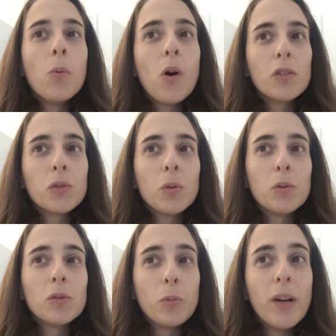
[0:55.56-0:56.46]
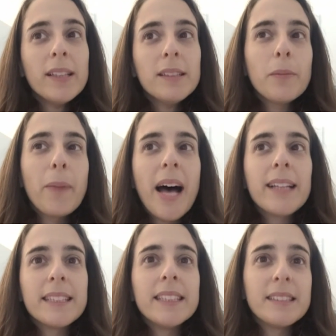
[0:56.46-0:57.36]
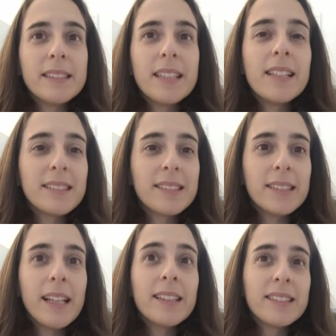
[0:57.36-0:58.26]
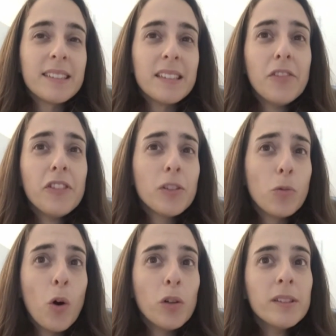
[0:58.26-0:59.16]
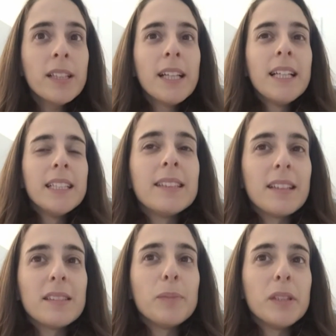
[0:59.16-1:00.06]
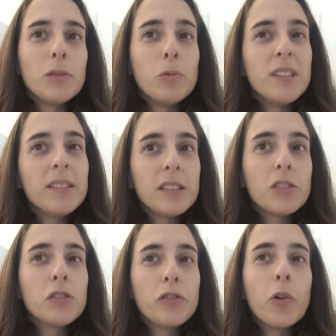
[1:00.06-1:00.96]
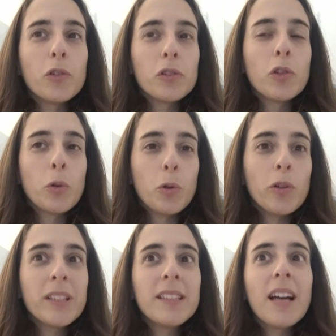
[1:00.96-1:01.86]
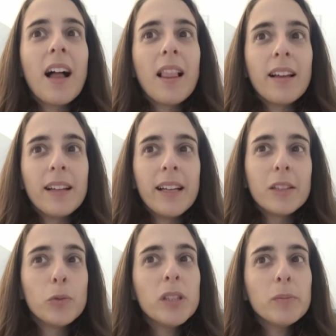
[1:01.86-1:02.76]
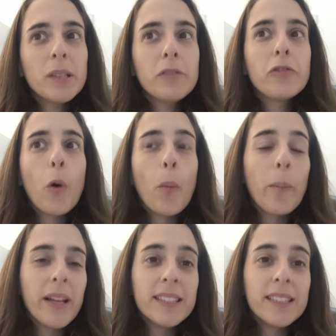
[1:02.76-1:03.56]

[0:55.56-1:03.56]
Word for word: who want to lose weight, but in the scientific world, it has been researched for neurological treatment for